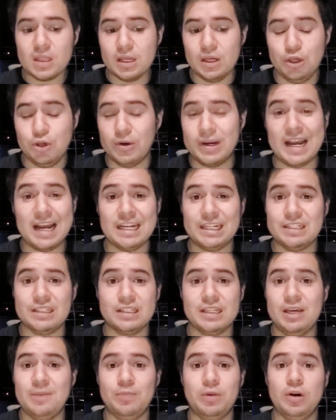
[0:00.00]
You can't
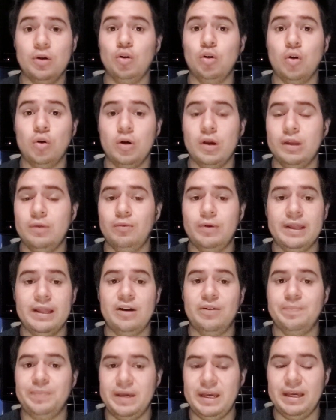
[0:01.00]
just keep on going
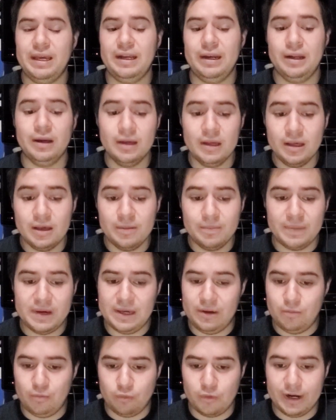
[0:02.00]
without paying
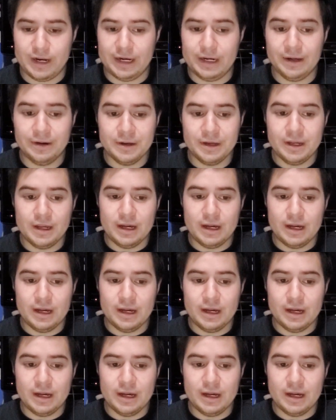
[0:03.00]
rent.